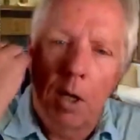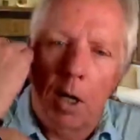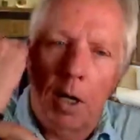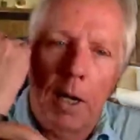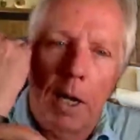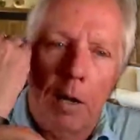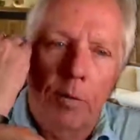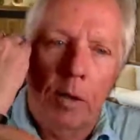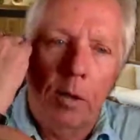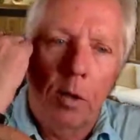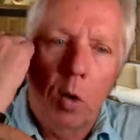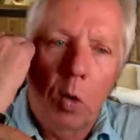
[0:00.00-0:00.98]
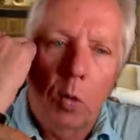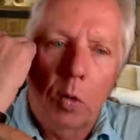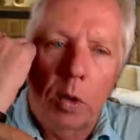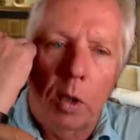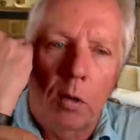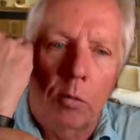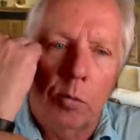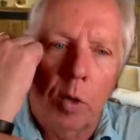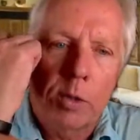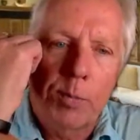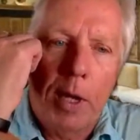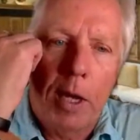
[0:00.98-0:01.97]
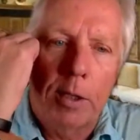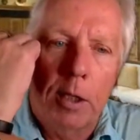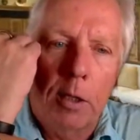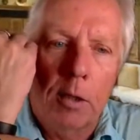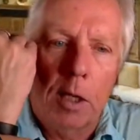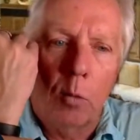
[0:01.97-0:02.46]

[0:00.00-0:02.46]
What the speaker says: I have a, wristband here